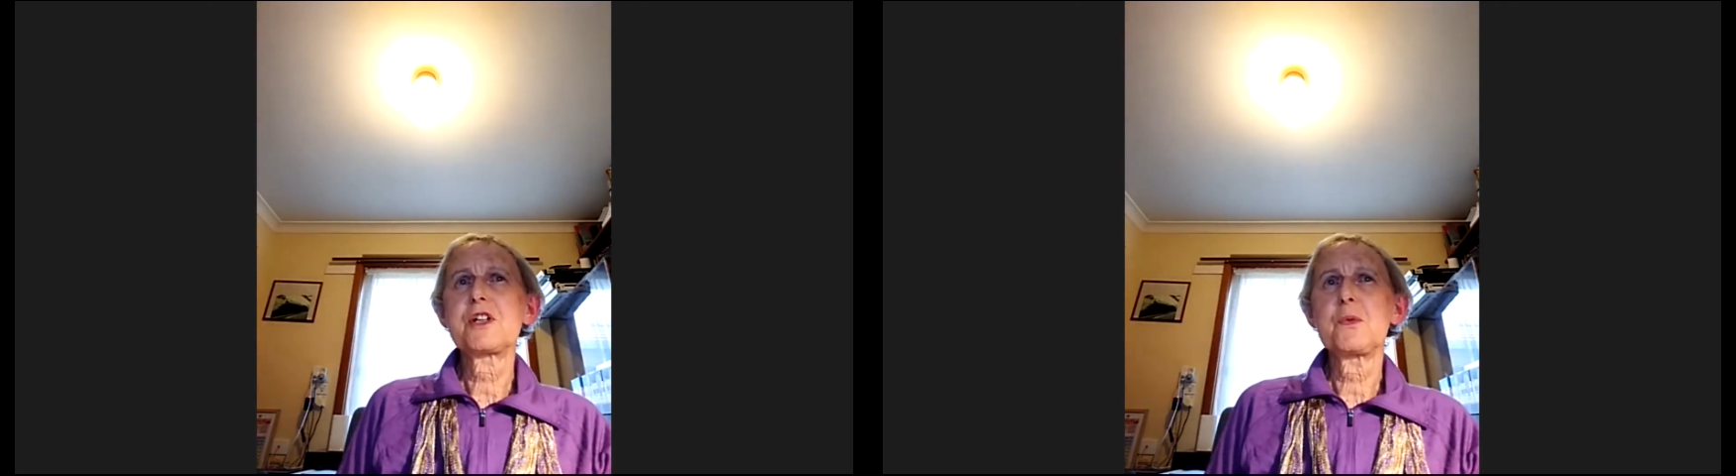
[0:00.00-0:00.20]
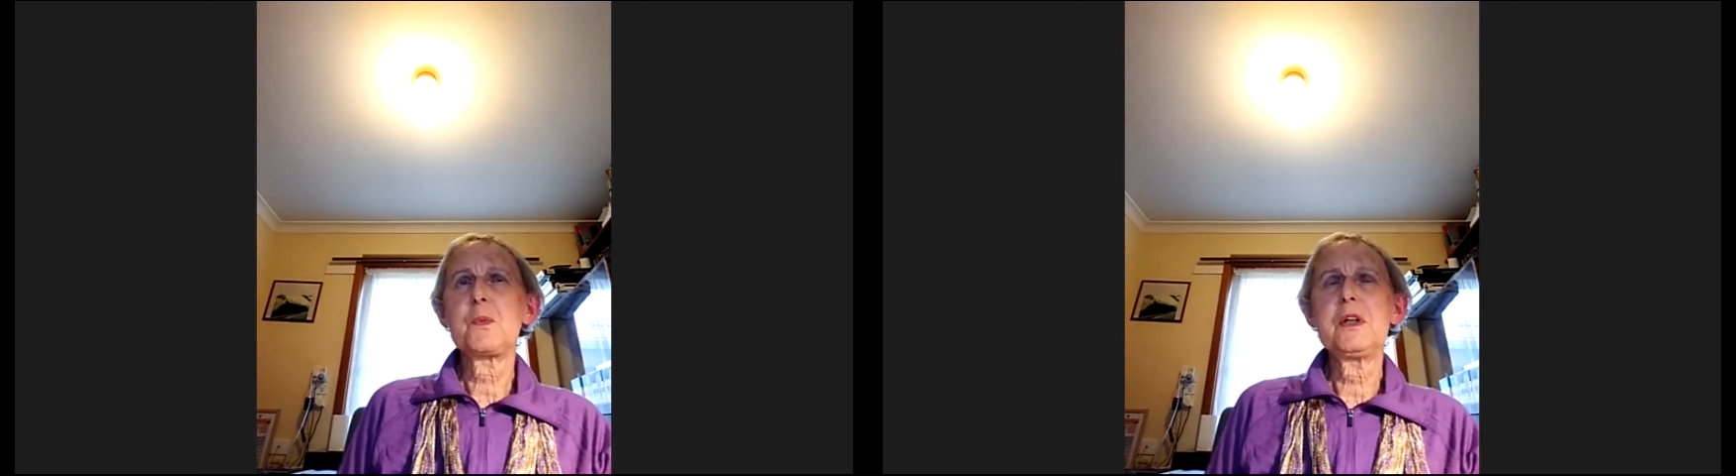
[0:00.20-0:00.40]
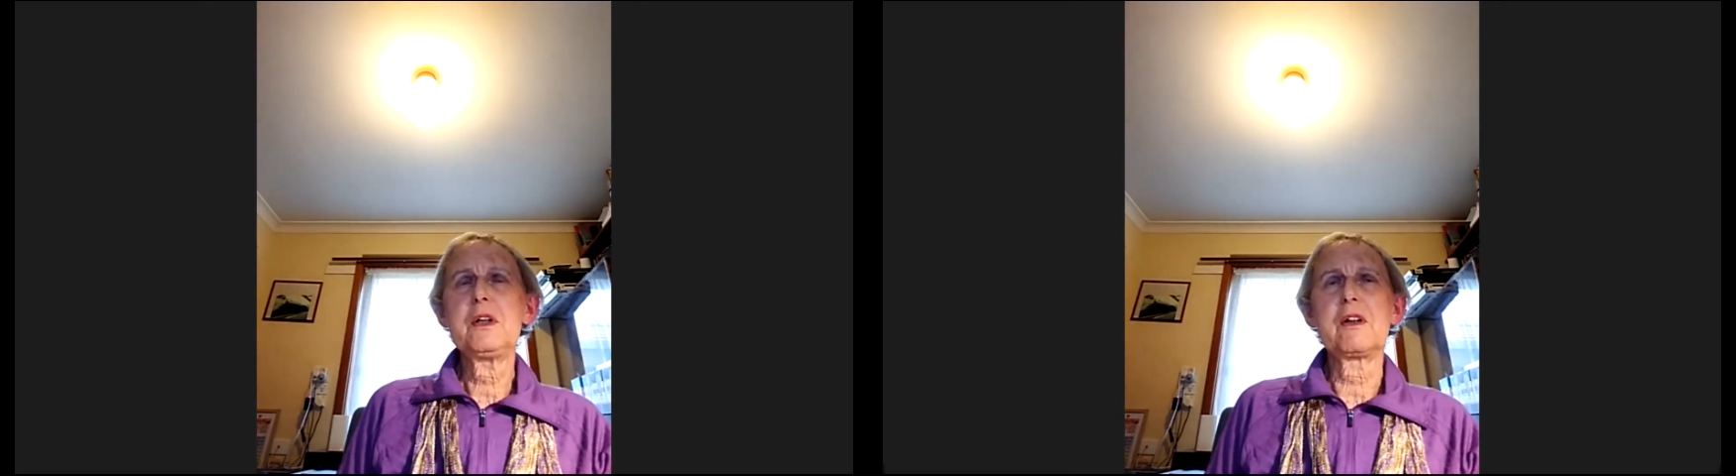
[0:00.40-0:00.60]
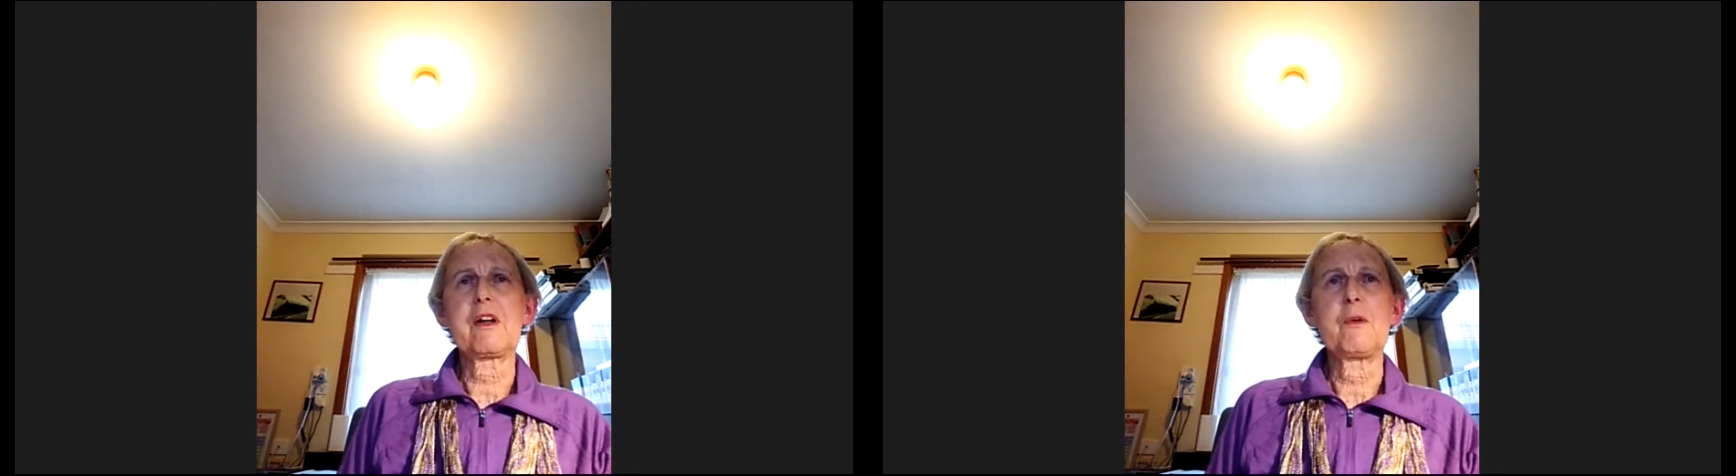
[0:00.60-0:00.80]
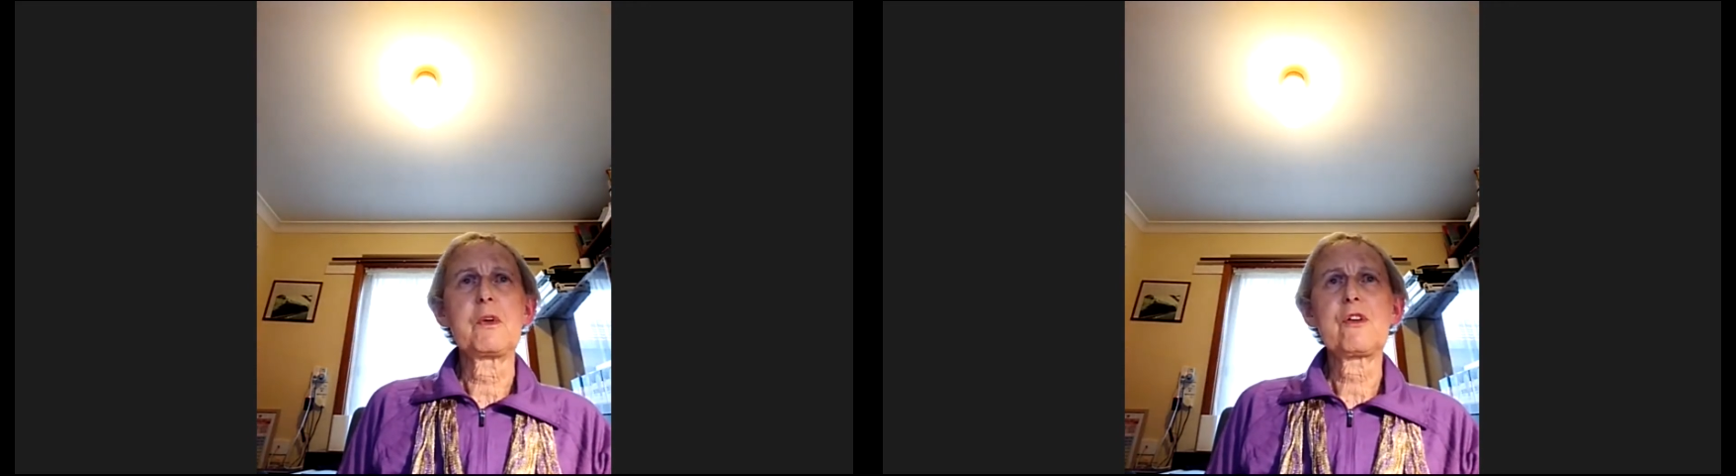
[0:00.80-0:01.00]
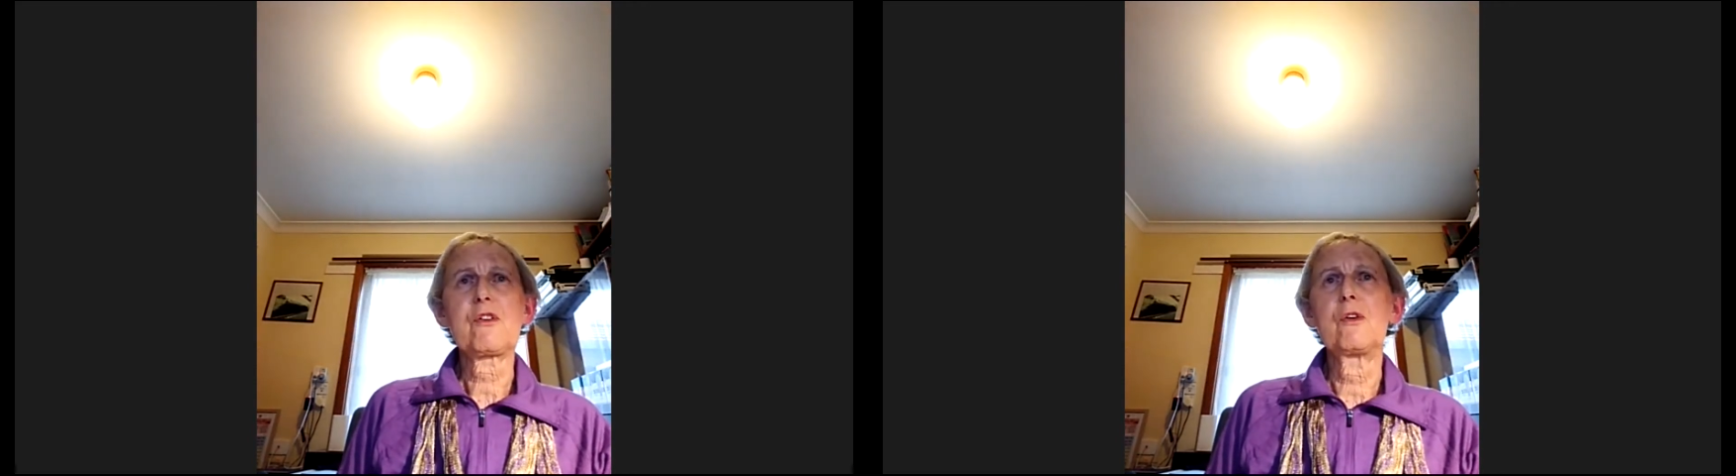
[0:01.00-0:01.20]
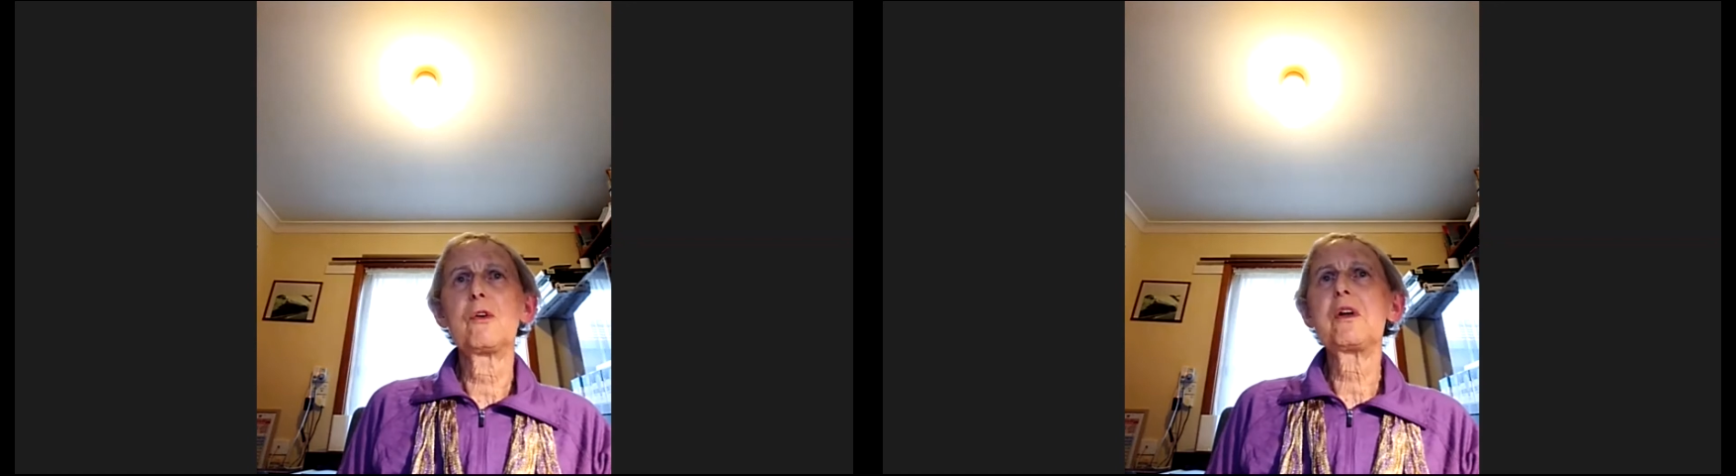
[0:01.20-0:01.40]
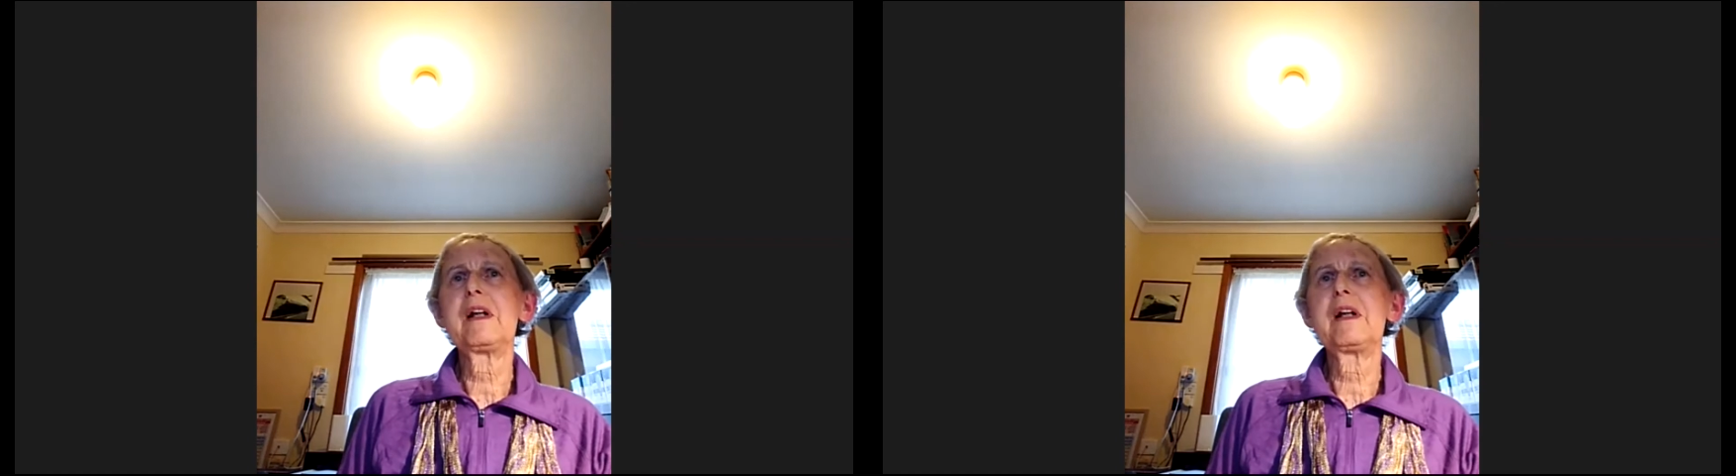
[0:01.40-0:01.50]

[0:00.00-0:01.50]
the world in what is called